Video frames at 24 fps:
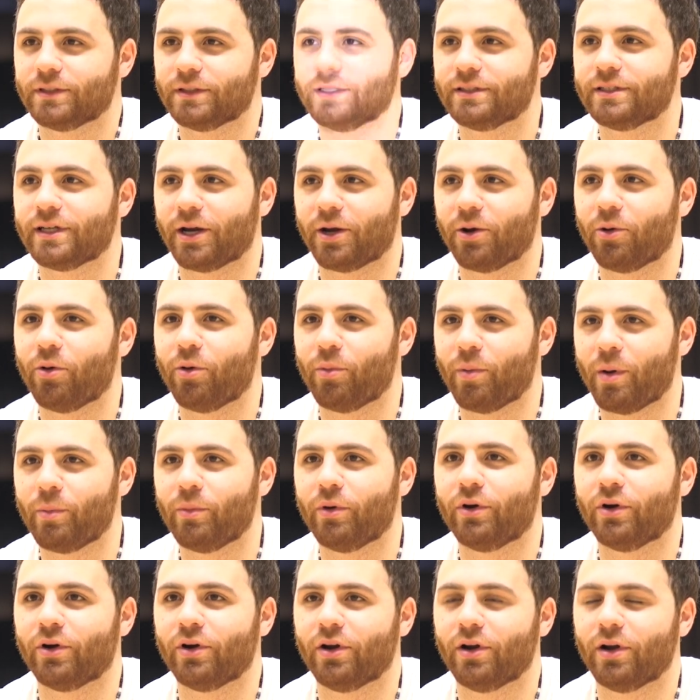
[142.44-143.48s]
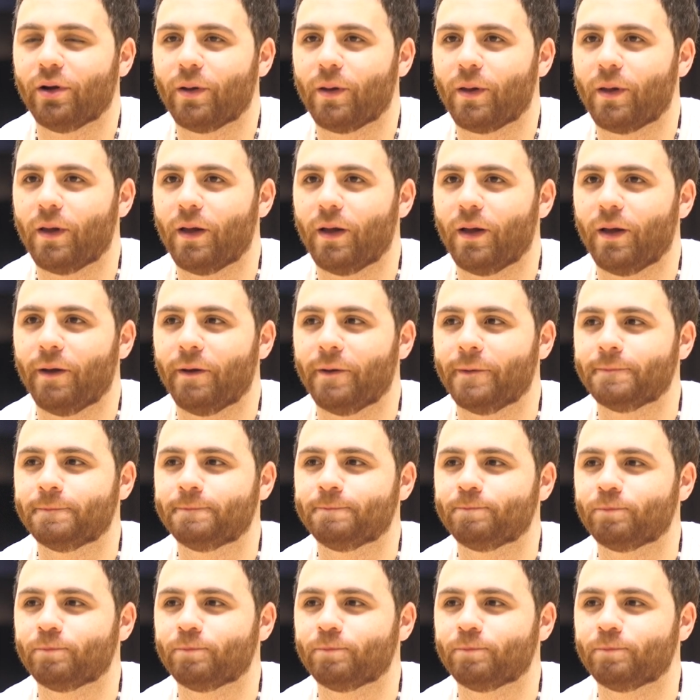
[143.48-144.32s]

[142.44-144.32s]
since I can remember. I